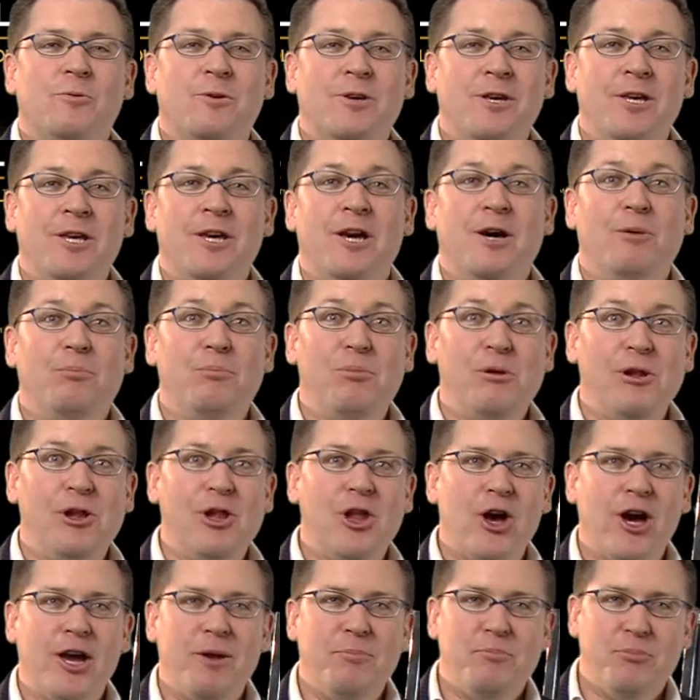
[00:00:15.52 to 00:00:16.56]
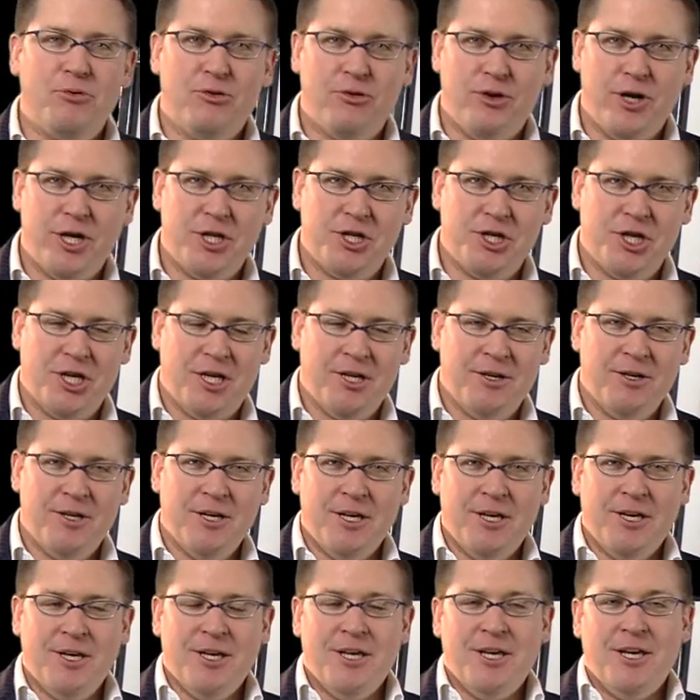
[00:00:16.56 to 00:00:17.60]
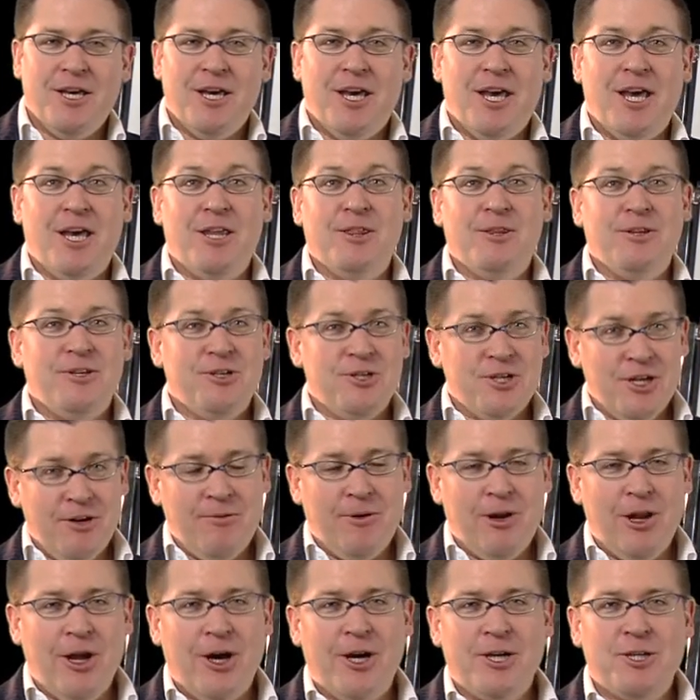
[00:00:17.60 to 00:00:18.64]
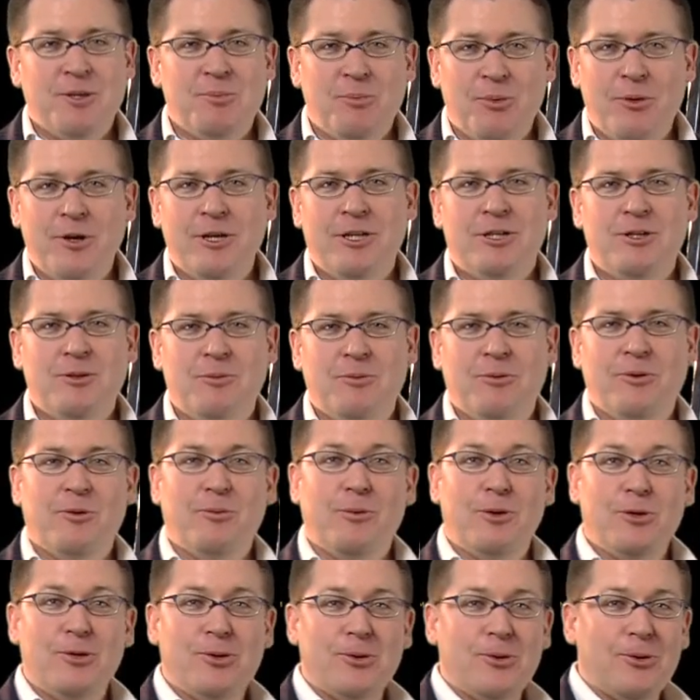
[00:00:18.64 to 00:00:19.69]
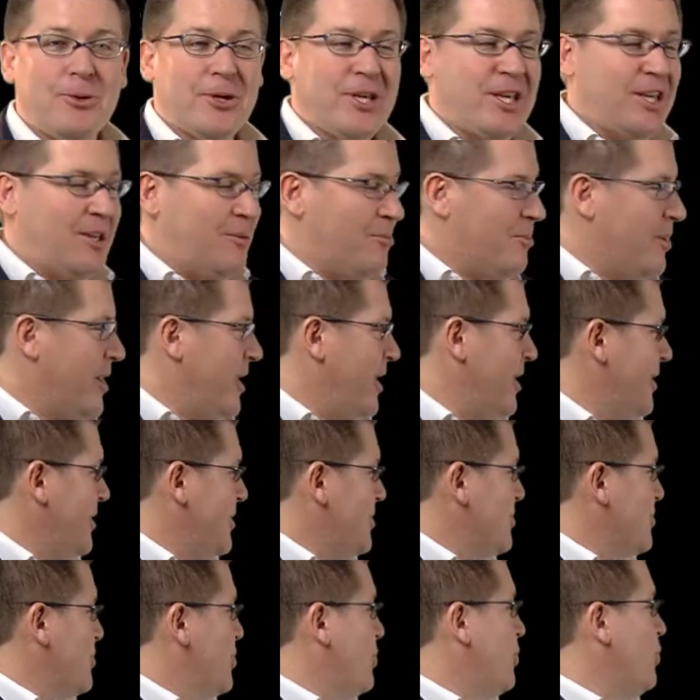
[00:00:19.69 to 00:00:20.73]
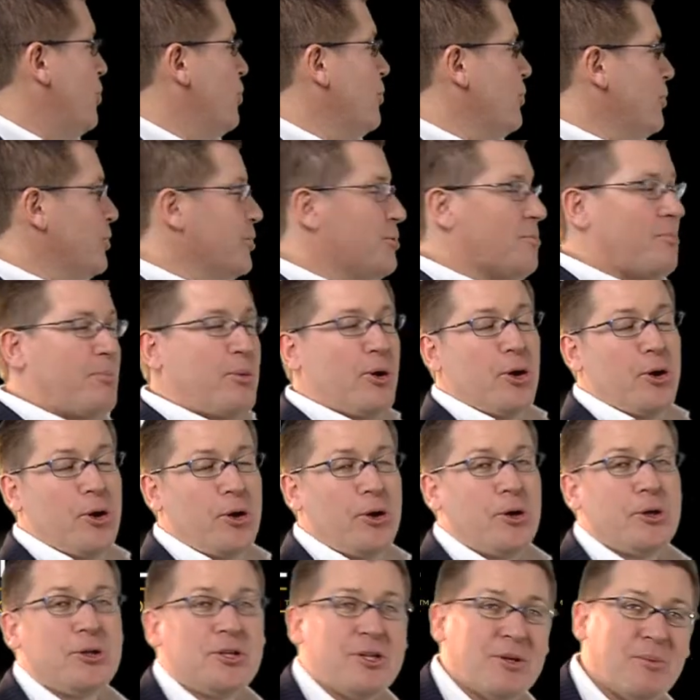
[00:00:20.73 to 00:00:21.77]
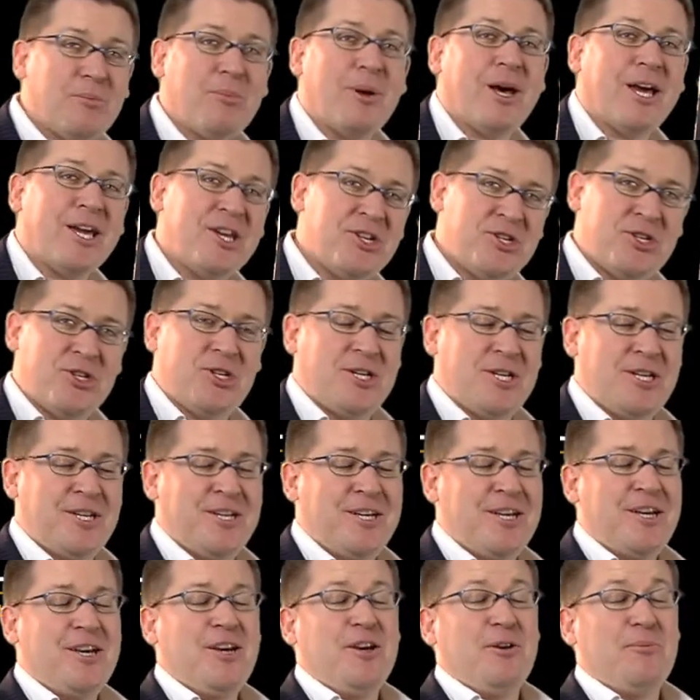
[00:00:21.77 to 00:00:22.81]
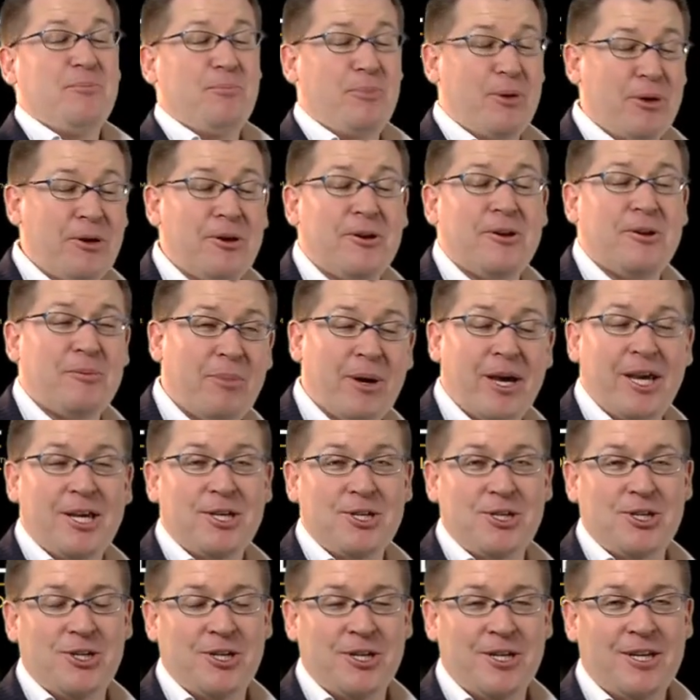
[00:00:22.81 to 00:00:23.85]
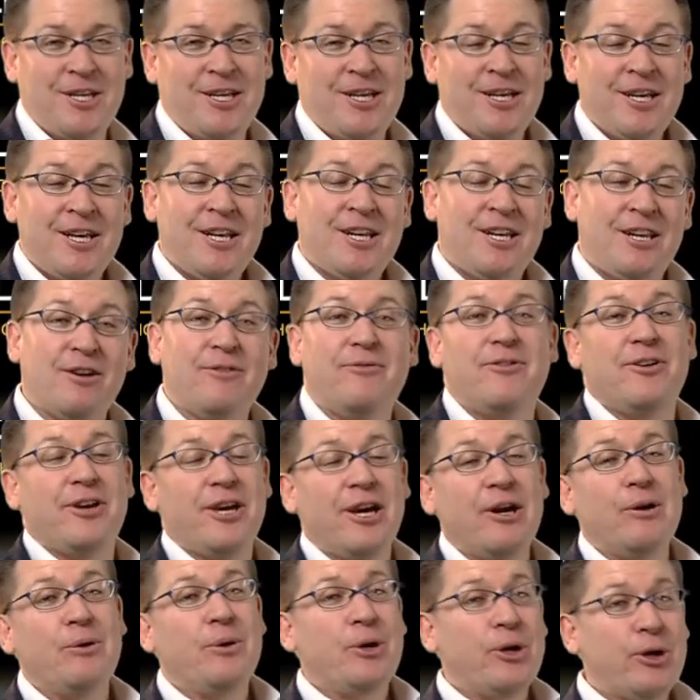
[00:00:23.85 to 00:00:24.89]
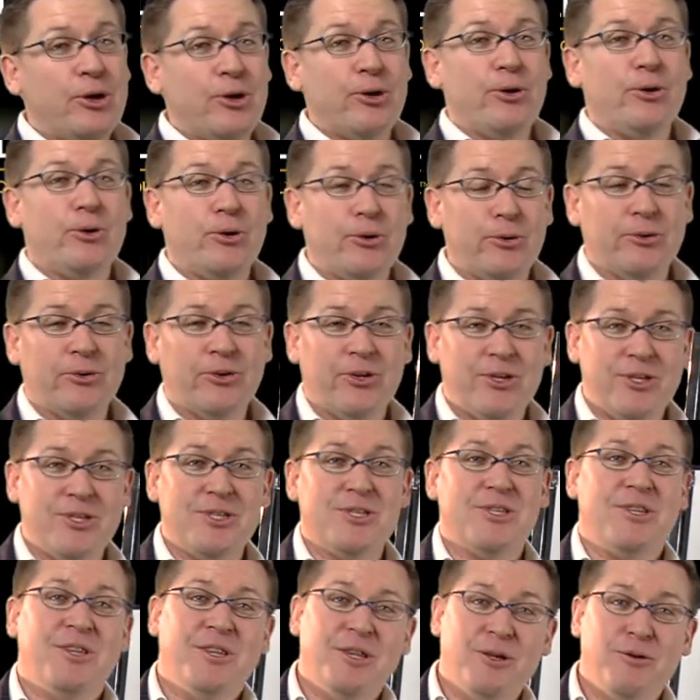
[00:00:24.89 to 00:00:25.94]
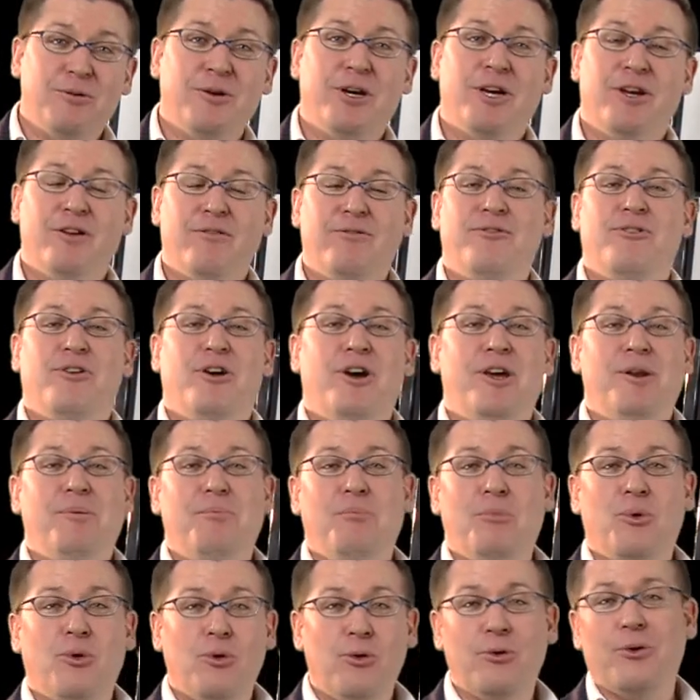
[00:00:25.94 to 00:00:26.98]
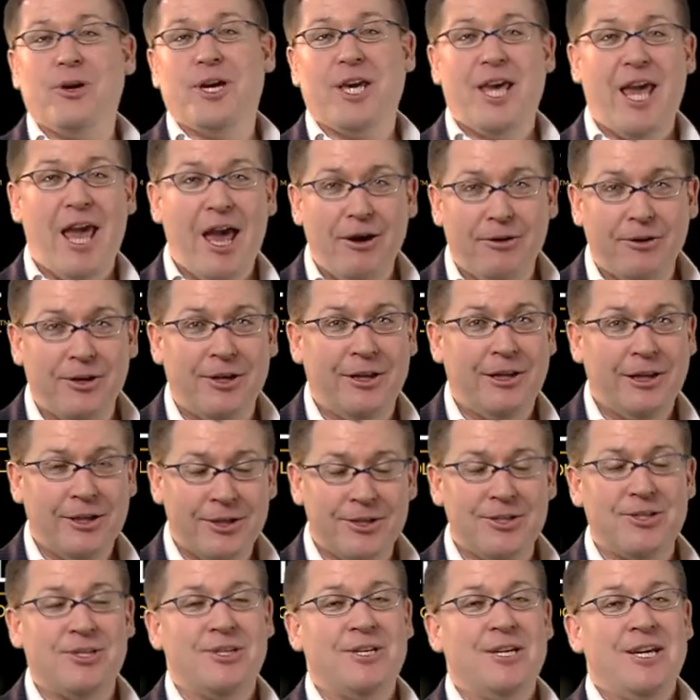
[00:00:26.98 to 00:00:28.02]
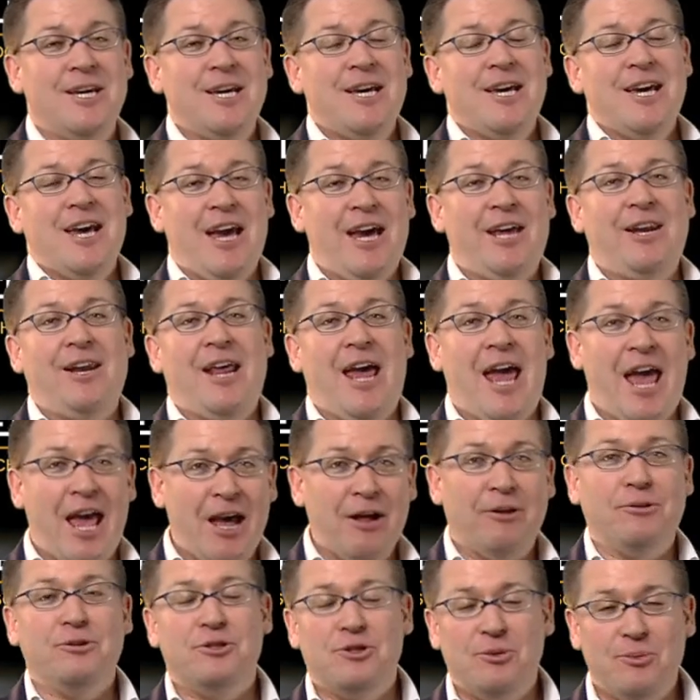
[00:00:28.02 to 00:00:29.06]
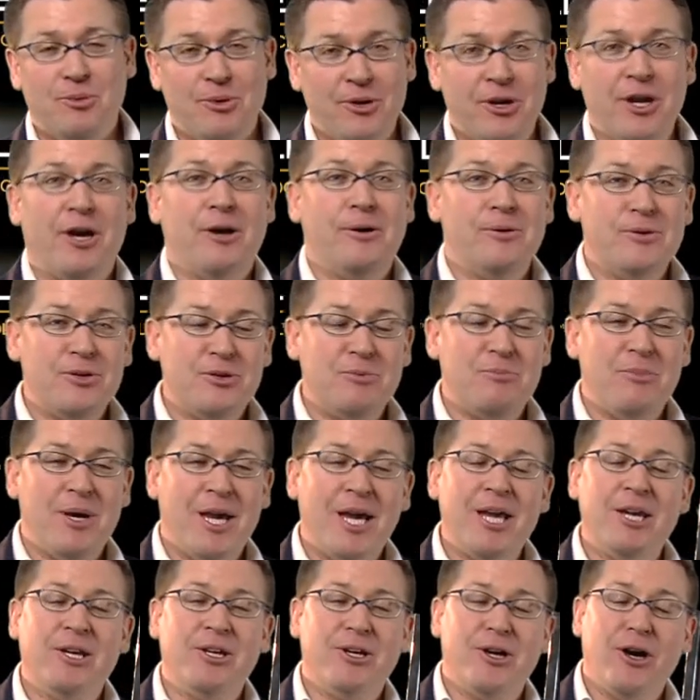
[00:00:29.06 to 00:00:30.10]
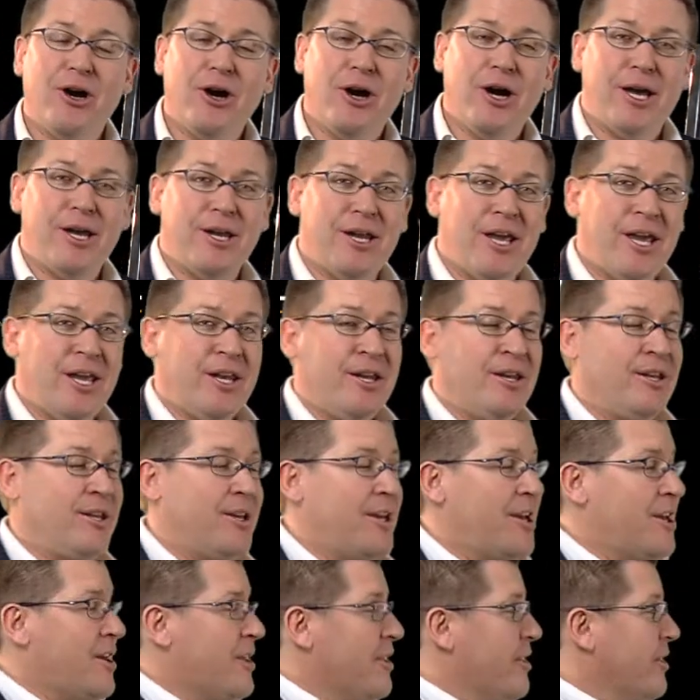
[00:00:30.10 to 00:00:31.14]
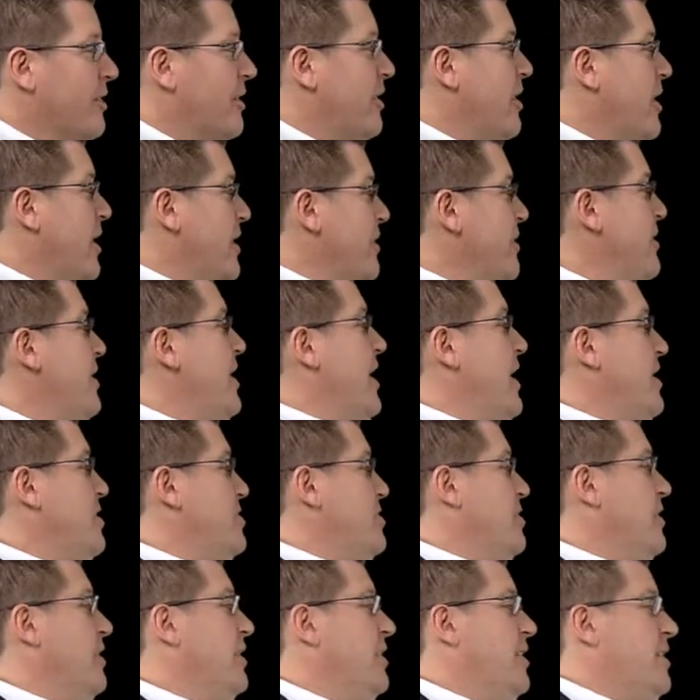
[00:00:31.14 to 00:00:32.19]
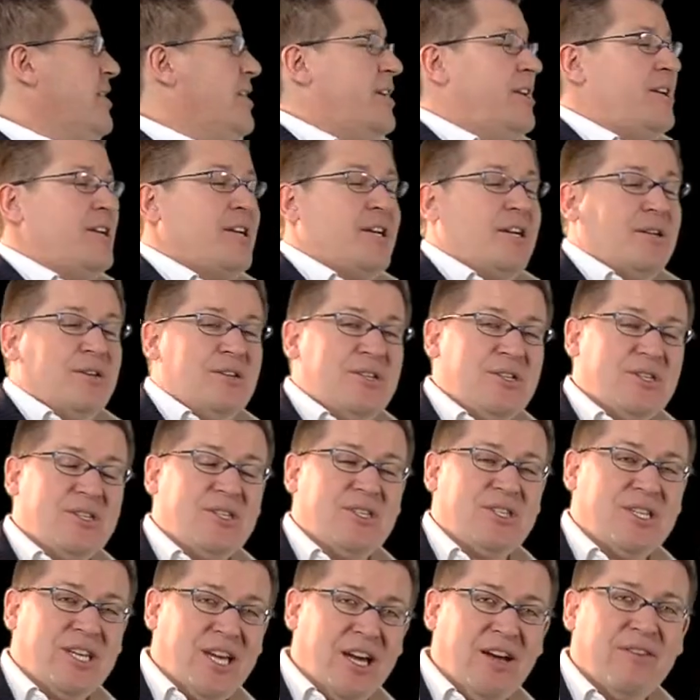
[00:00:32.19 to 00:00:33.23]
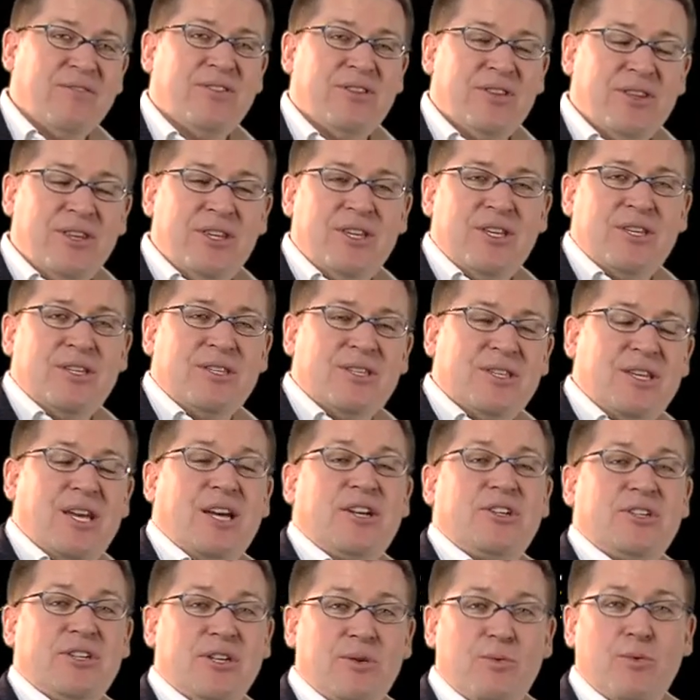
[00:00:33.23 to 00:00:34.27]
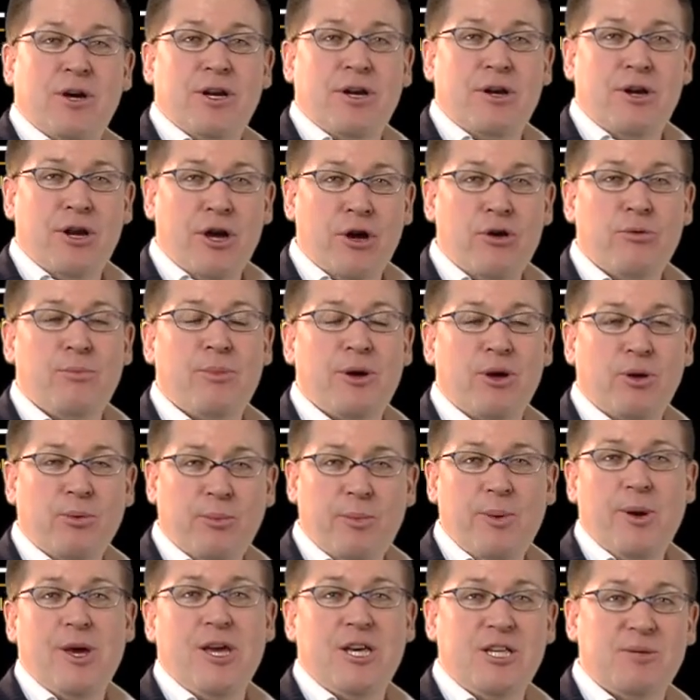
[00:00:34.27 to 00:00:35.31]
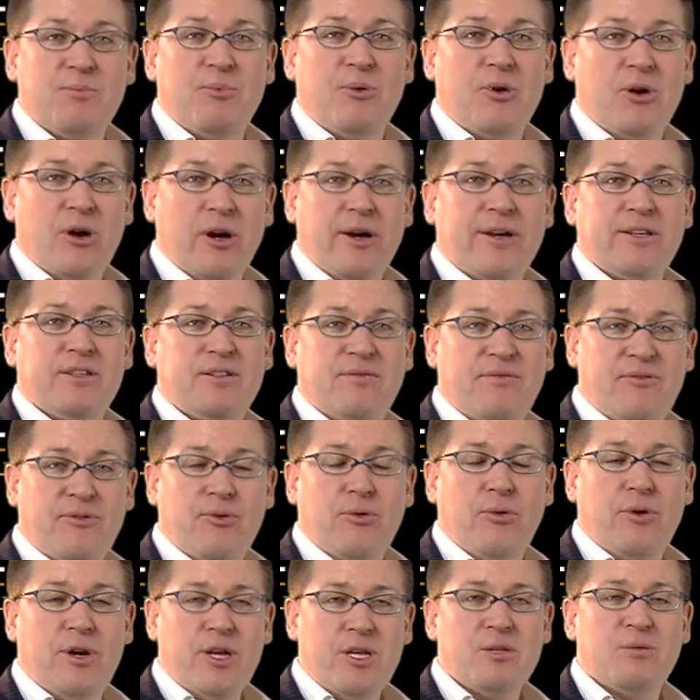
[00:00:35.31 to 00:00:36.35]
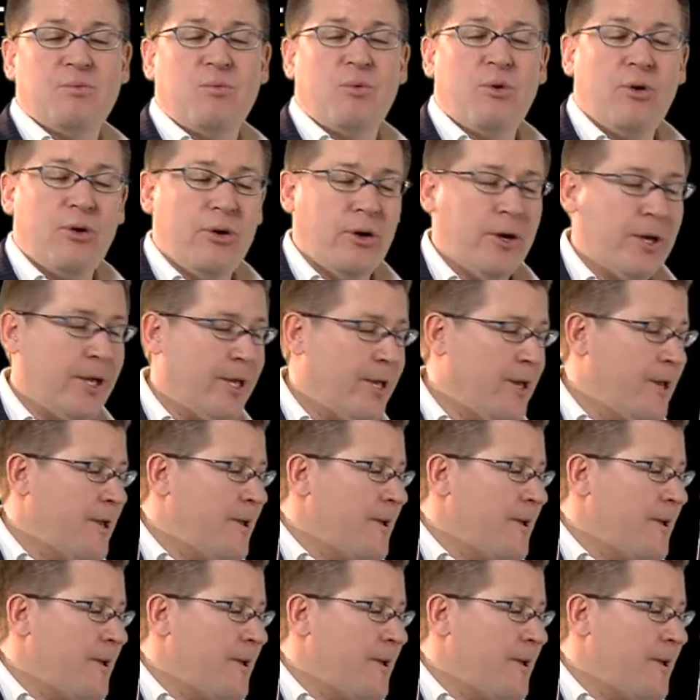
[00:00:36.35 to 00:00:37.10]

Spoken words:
we apply pressure. And the generalized principle that we're talking about is called perturbation. Perturbation. Now, if you go and Google this, you're going to find more calculus and algebra known to mankind. And the guy that actually discovered this actually won a Nobel Peace Prize for his work.